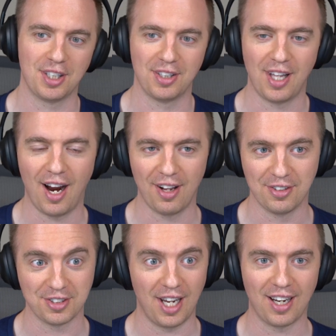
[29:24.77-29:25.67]
other there.
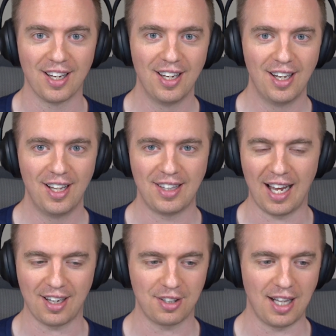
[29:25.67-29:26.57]
There's like
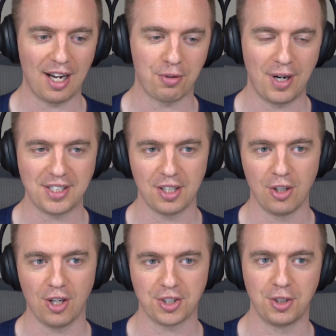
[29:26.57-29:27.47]
that crazy
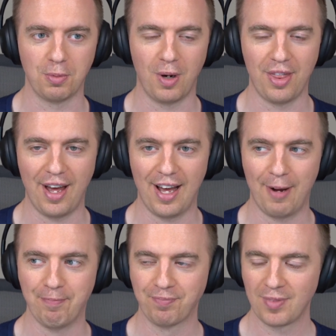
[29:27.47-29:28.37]
lawsuit with
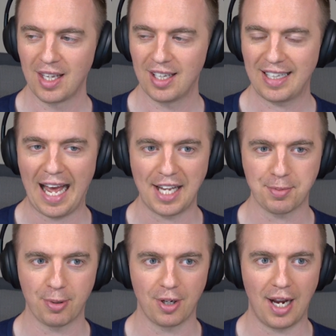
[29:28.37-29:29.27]

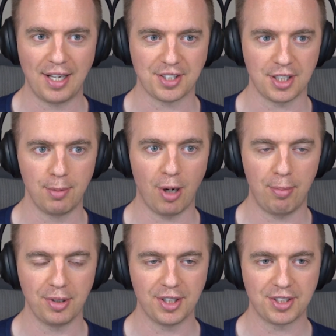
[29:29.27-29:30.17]
Casper and
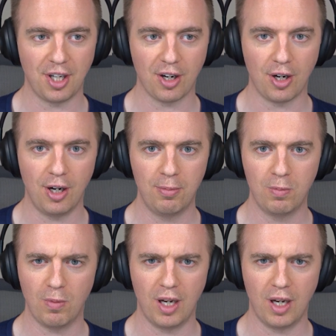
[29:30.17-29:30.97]
Sleepopolis.com